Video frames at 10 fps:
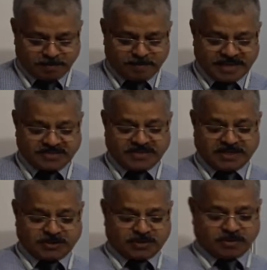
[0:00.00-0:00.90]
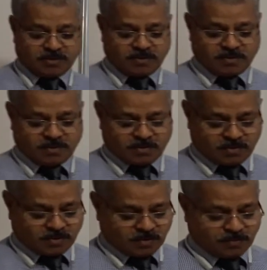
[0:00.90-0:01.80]
blessings
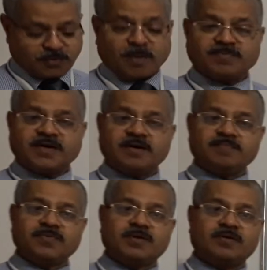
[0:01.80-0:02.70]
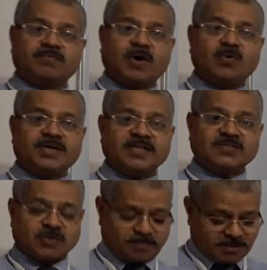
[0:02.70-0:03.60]
from the
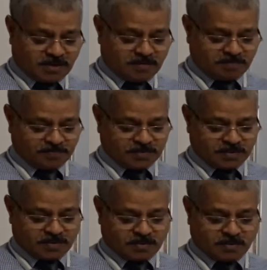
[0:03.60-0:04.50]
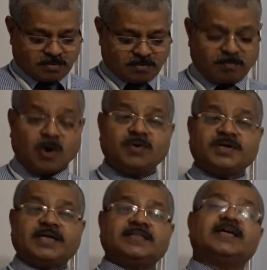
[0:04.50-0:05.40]
fountains of the
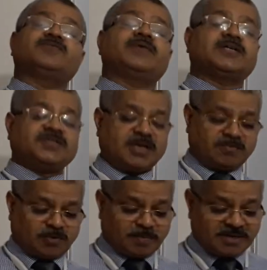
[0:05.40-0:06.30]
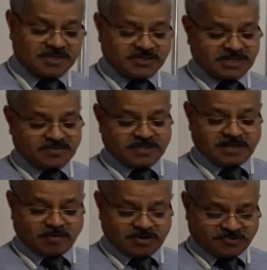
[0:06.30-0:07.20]
mountain that we are seeing from a distance in
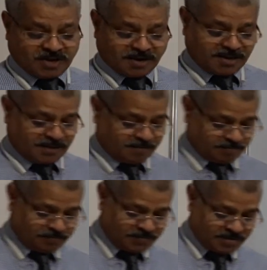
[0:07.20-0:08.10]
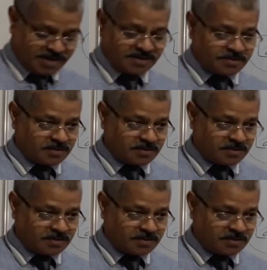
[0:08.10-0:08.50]
our journey, right?